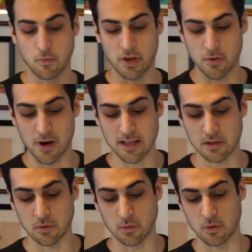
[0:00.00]
try
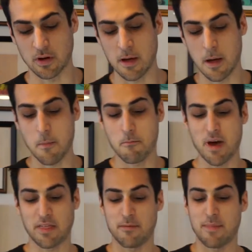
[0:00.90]
to
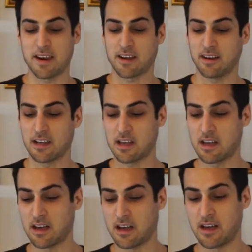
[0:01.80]
mathematically
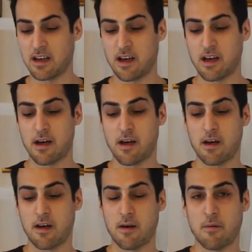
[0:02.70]

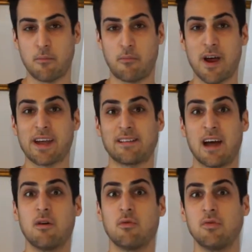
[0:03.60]
break
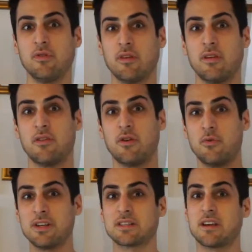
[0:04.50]
down the
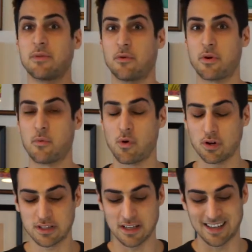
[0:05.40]
risk and the
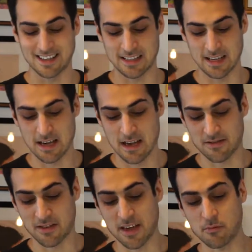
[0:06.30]
reward. And
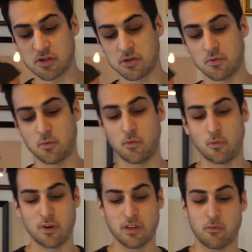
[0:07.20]
the thing with
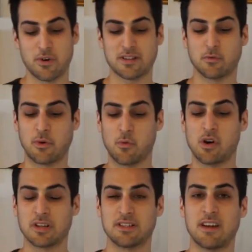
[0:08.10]
risk
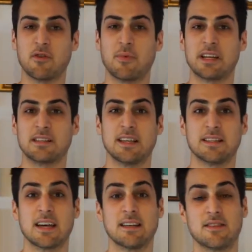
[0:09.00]
reward is everybody says,
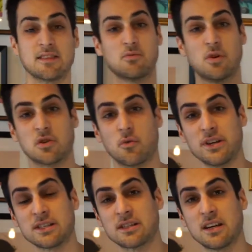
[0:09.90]
yeah, this is what you
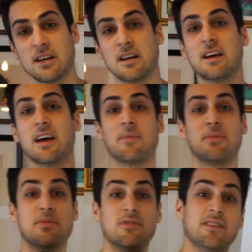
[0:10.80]
risk,
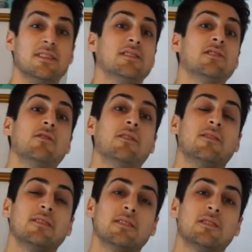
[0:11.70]
and this
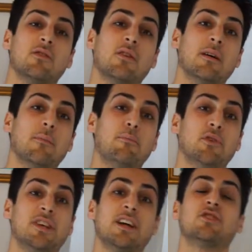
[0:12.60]
is your
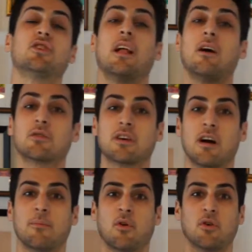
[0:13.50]
potential
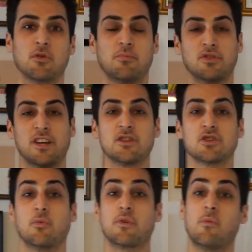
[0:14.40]
outcome or your
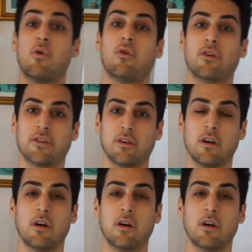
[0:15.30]
potential reward